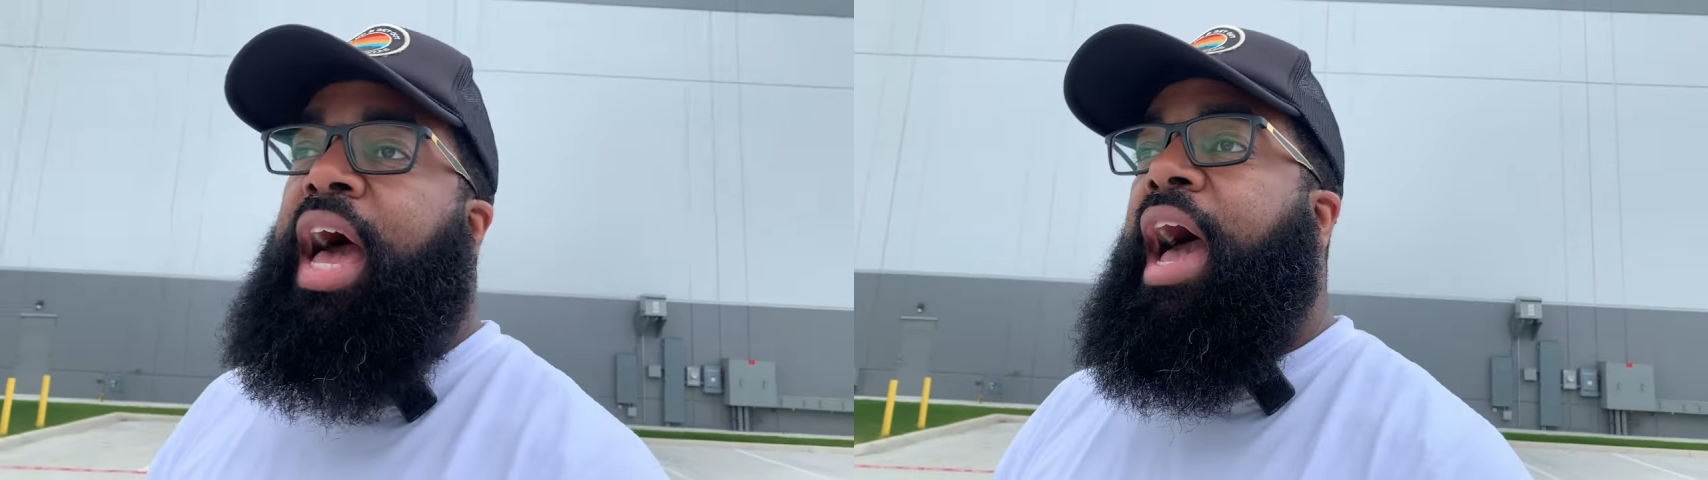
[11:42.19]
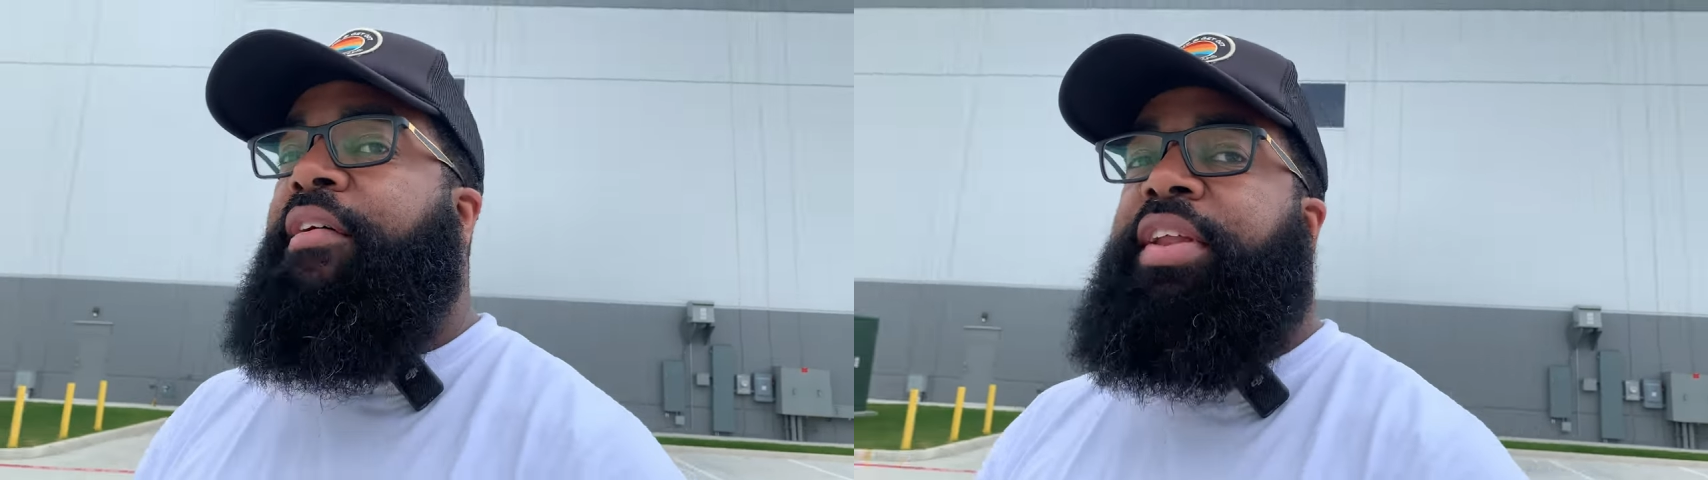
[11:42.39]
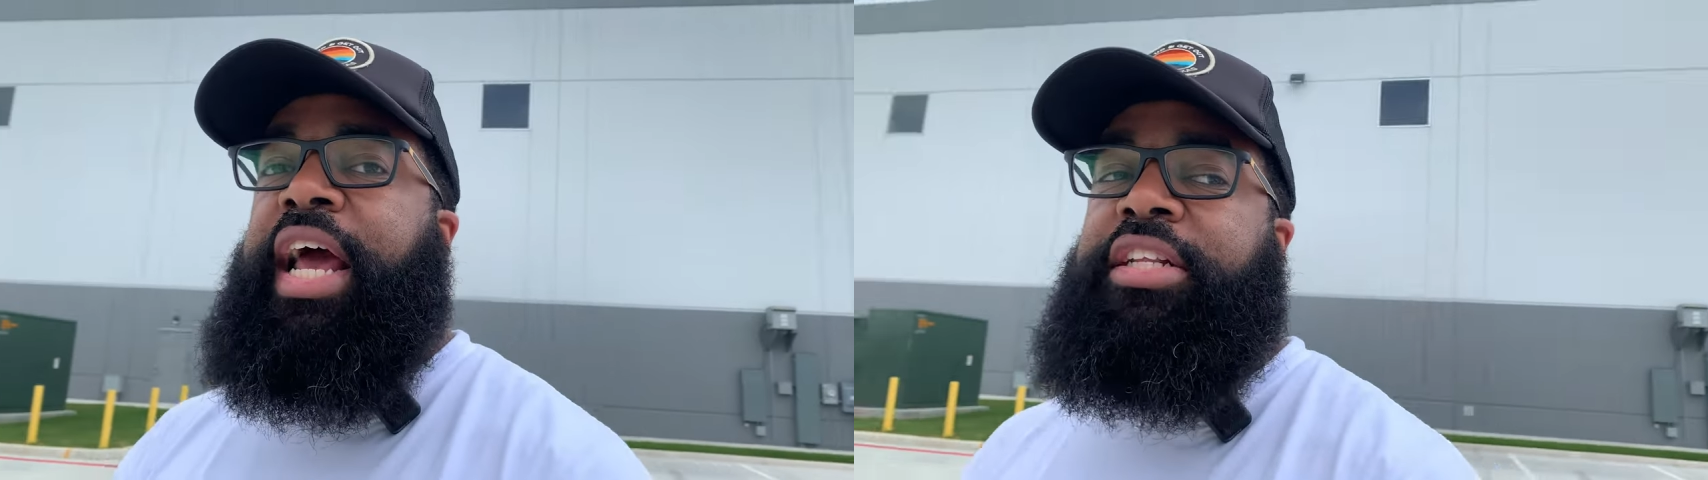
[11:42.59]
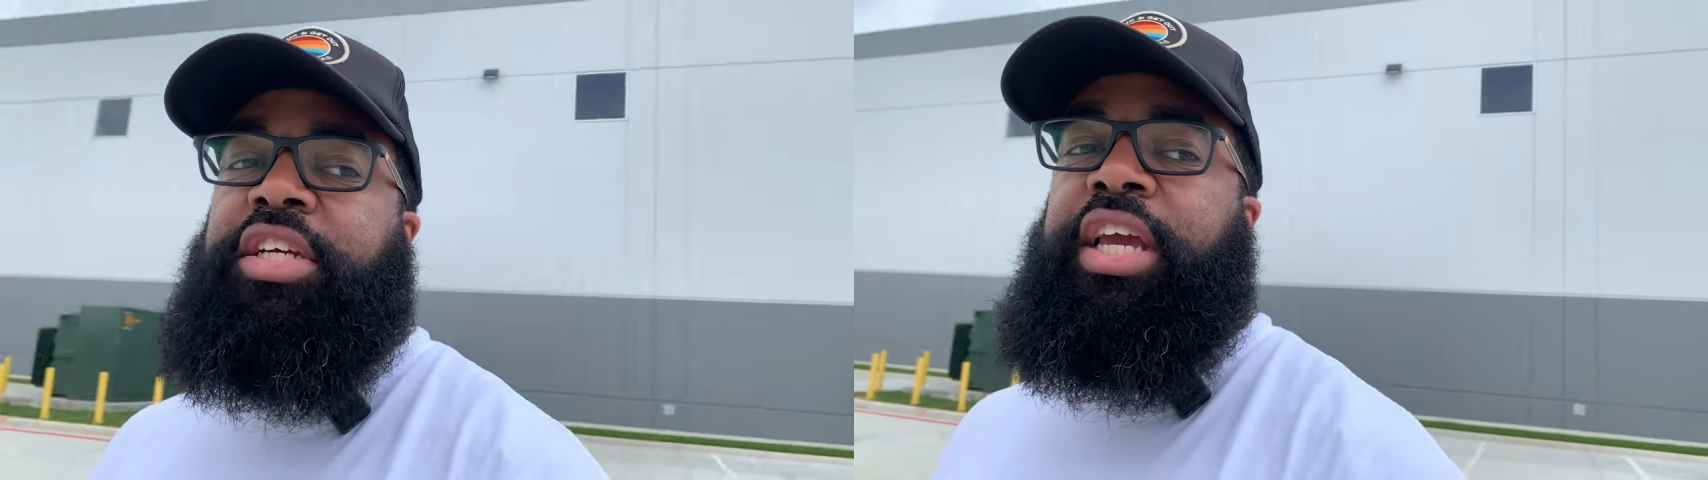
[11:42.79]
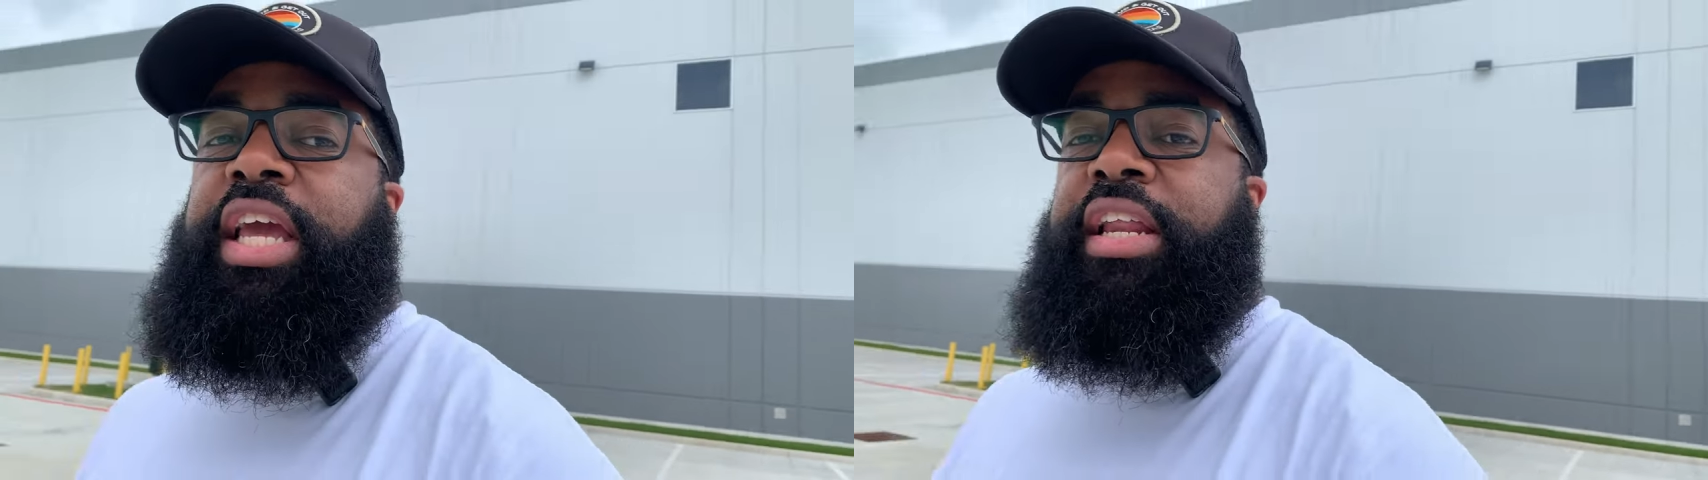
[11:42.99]
I haven't had
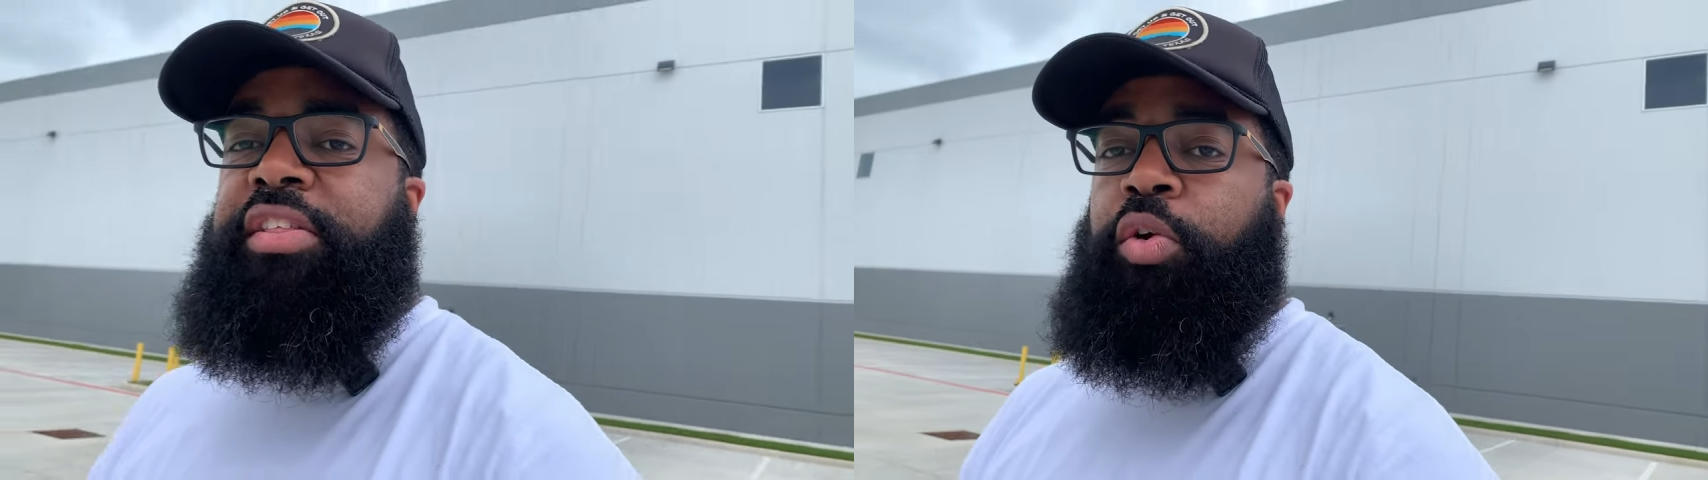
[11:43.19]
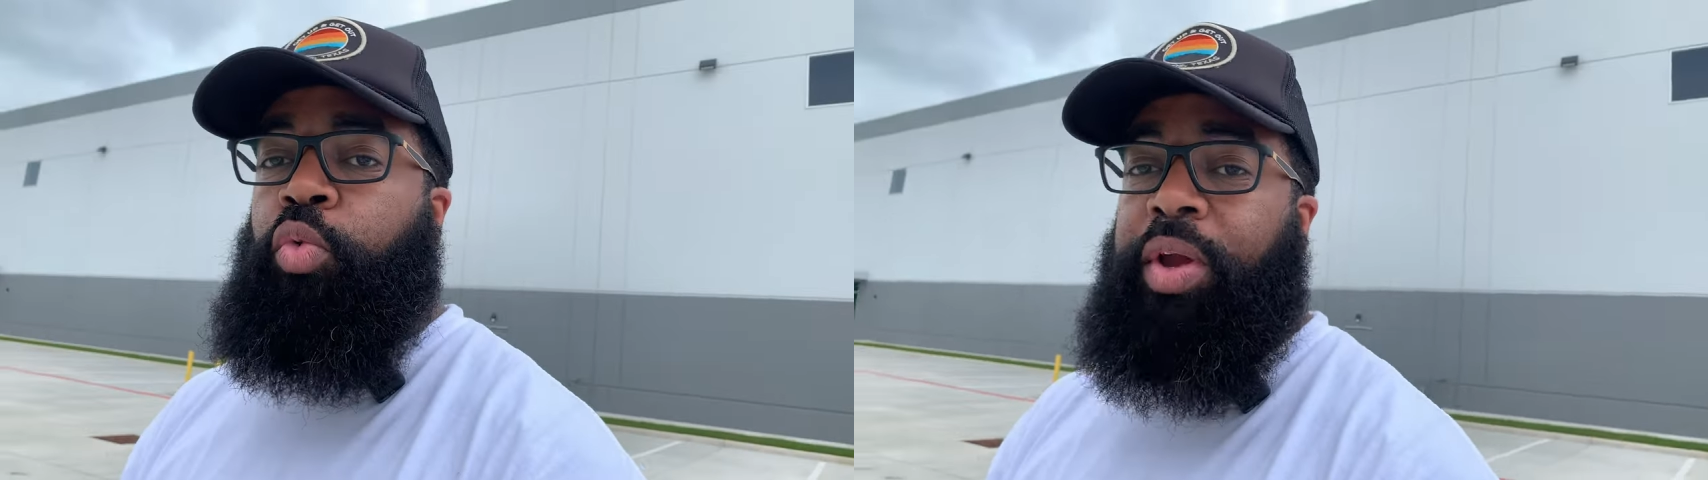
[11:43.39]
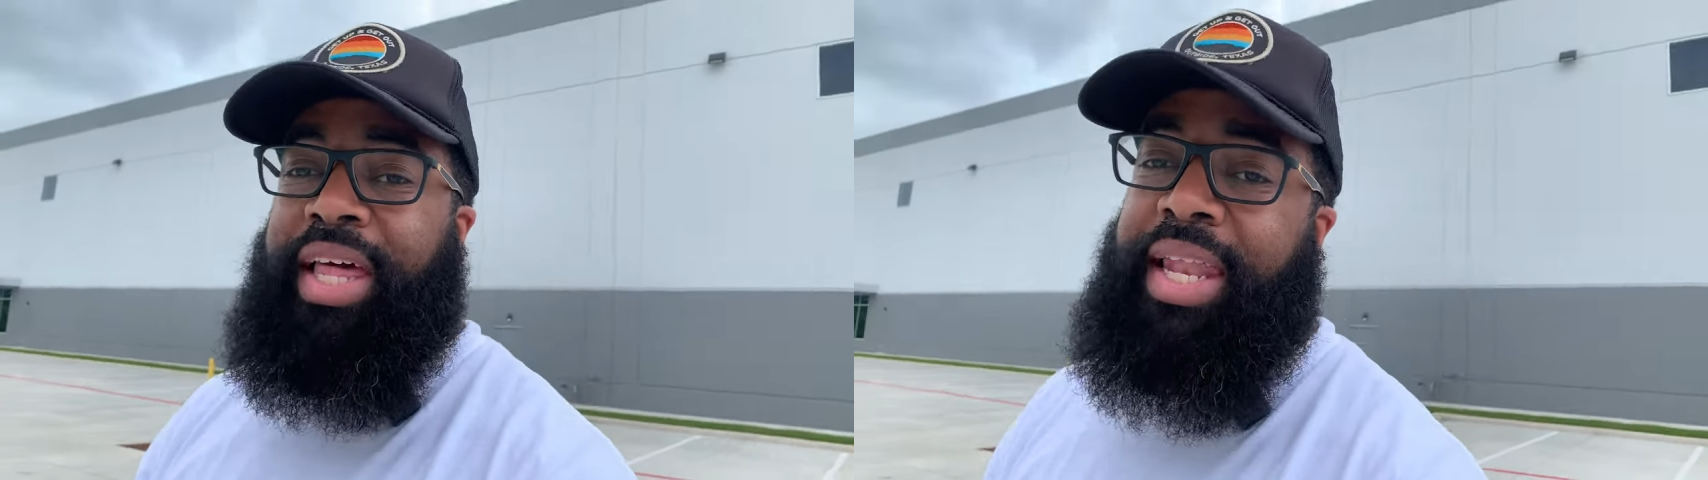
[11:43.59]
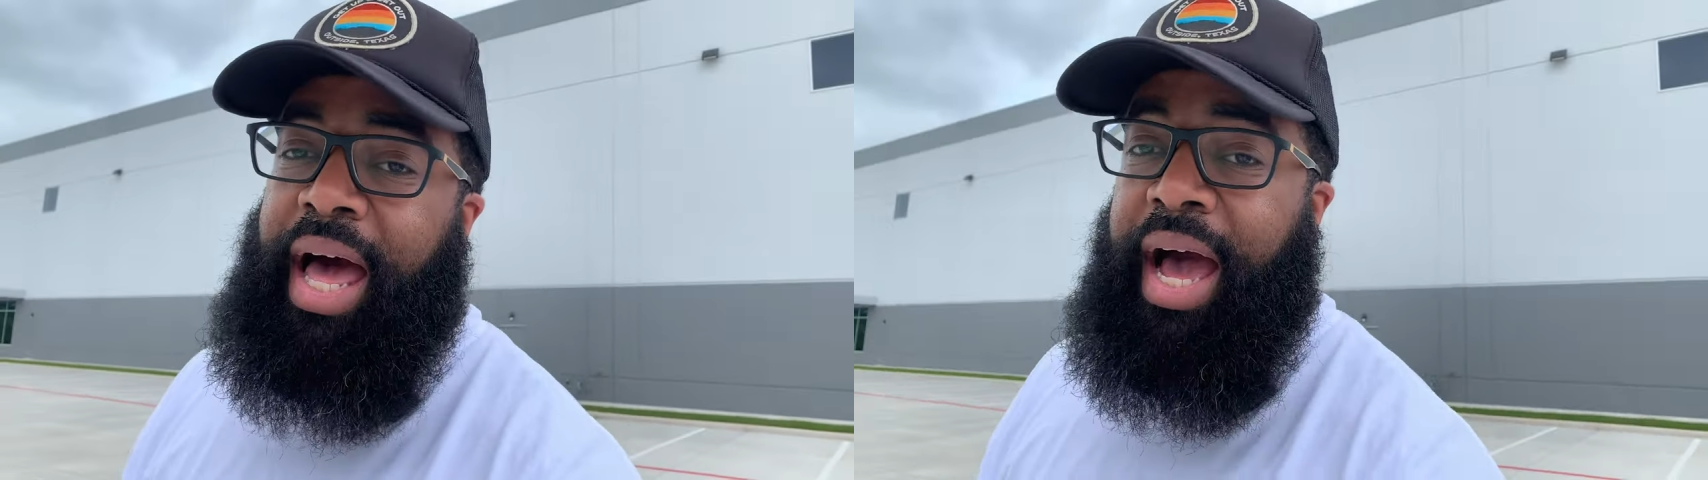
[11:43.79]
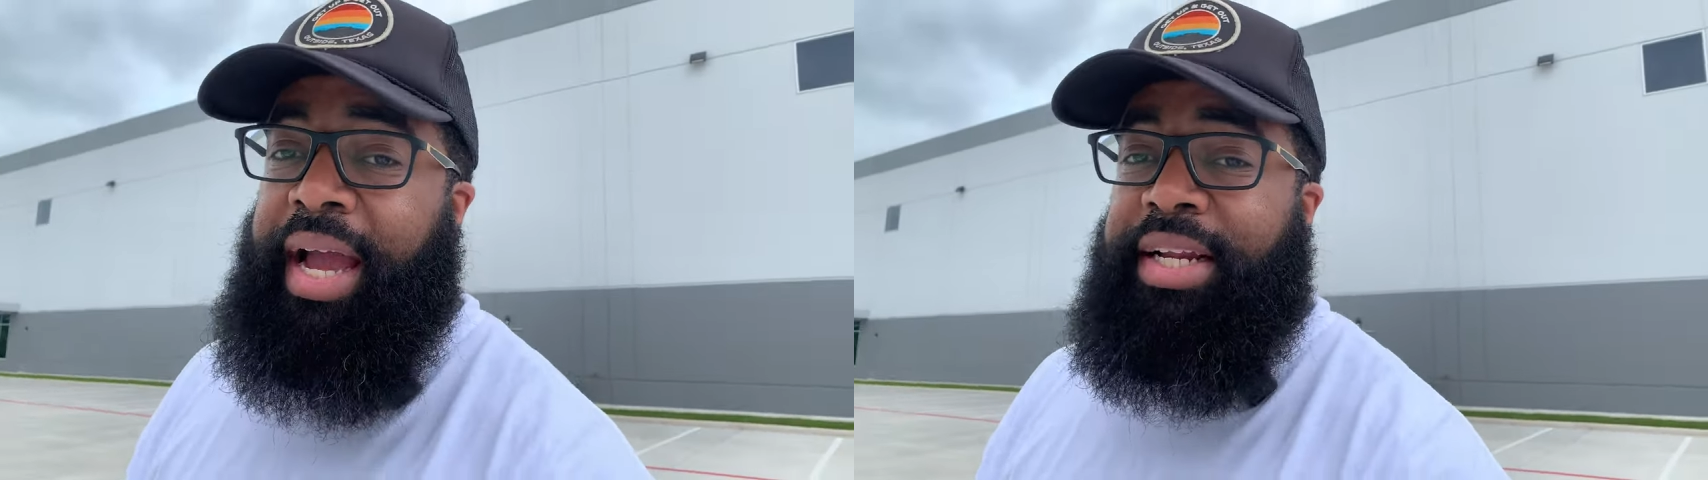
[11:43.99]
to get anything
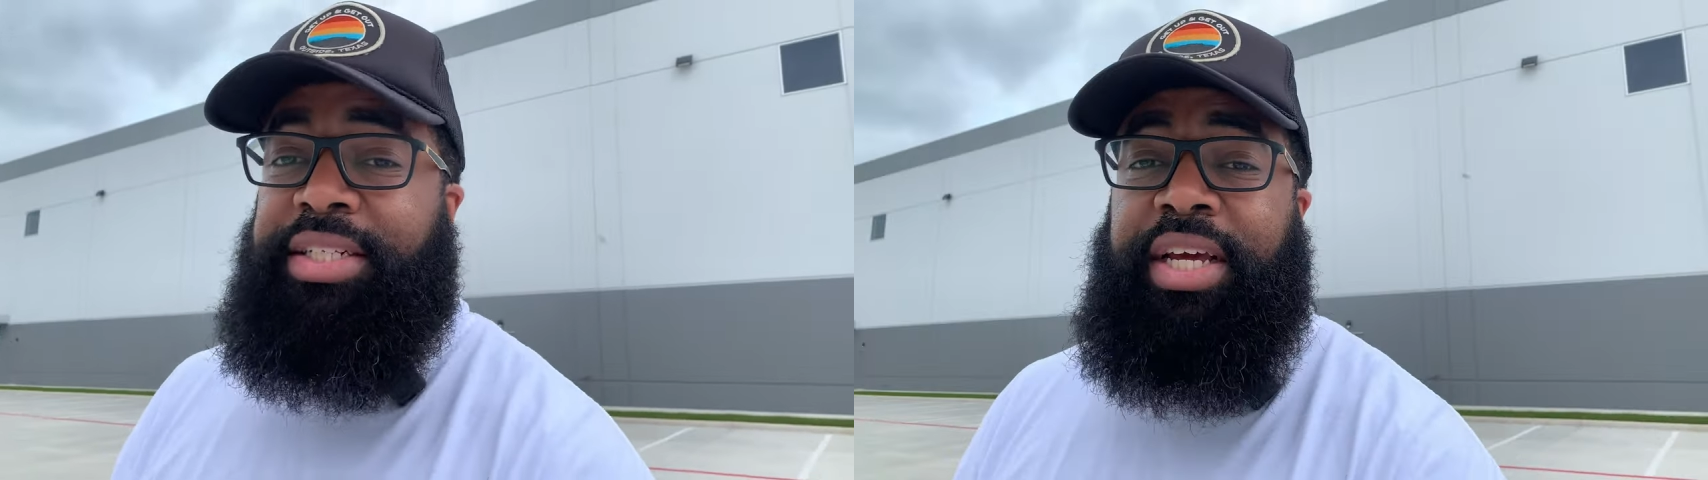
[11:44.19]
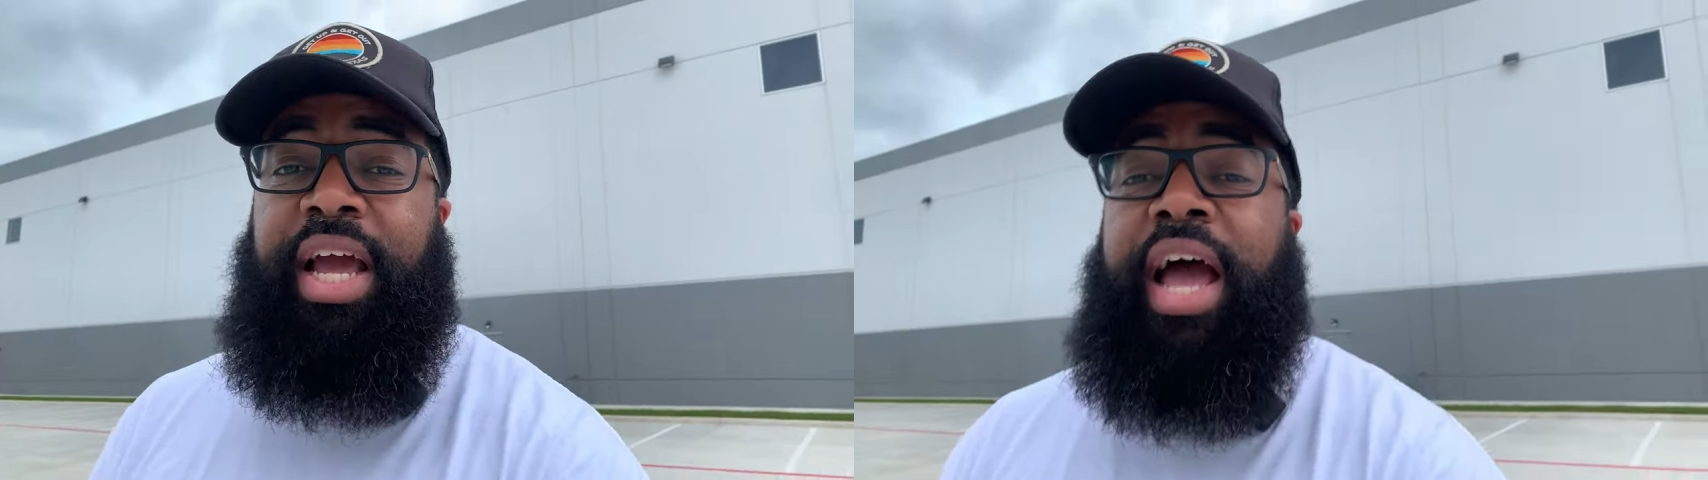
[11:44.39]
realigned.